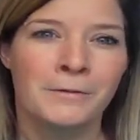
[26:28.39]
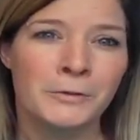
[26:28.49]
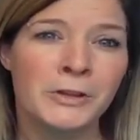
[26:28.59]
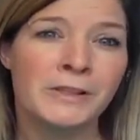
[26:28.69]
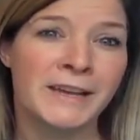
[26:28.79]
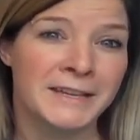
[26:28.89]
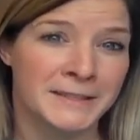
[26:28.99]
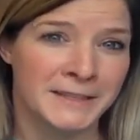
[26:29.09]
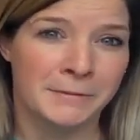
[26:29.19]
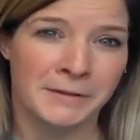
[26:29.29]
For the
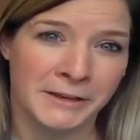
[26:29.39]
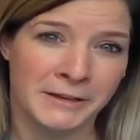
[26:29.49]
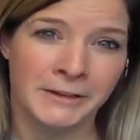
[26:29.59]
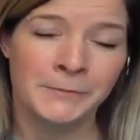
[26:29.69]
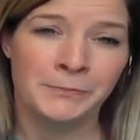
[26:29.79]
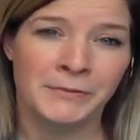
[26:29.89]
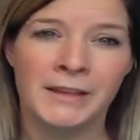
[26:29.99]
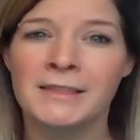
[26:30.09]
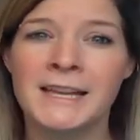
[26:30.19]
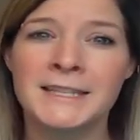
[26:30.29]
last step here,
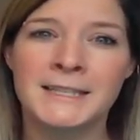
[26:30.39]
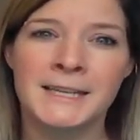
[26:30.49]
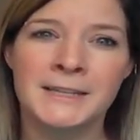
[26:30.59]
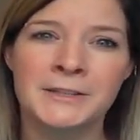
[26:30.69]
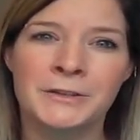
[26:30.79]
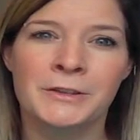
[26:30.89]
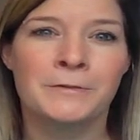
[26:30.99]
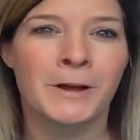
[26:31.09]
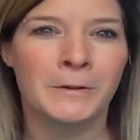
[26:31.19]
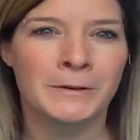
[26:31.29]
let's answer the
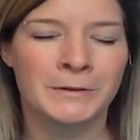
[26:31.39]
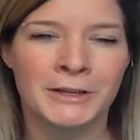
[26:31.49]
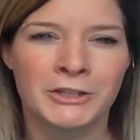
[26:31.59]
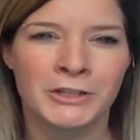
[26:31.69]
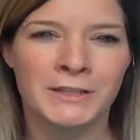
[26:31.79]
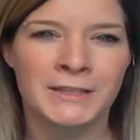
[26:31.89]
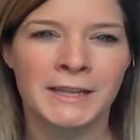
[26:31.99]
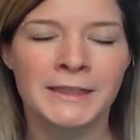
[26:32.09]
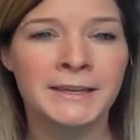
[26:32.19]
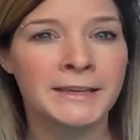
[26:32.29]
following questions
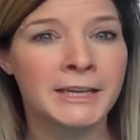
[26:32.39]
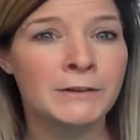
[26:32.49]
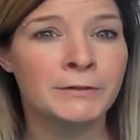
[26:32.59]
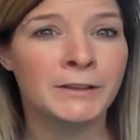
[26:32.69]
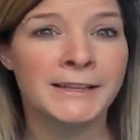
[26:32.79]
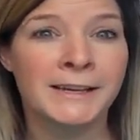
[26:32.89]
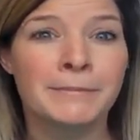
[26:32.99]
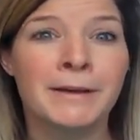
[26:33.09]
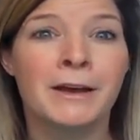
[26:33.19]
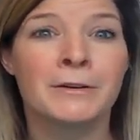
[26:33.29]
and think carefully
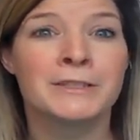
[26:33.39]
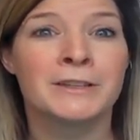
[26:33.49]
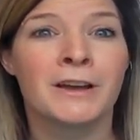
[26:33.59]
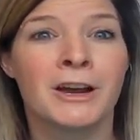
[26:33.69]
about